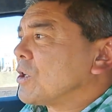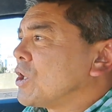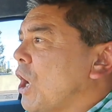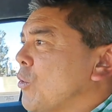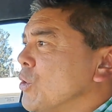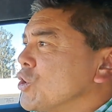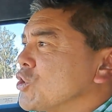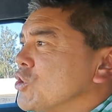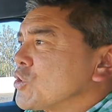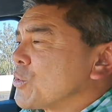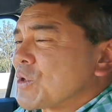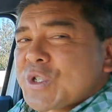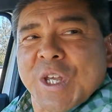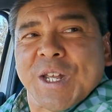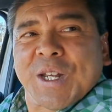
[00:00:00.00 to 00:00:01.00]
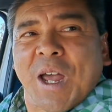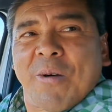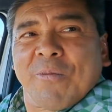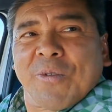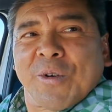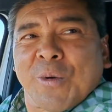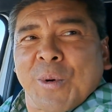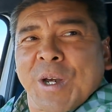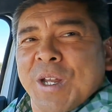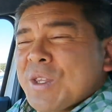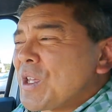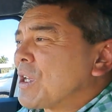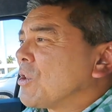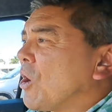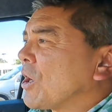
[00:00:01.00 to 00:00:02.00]
No issues with seat comfort or
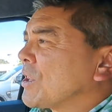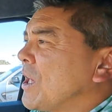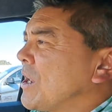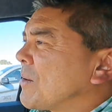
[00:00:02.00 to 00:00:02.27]
anything like that?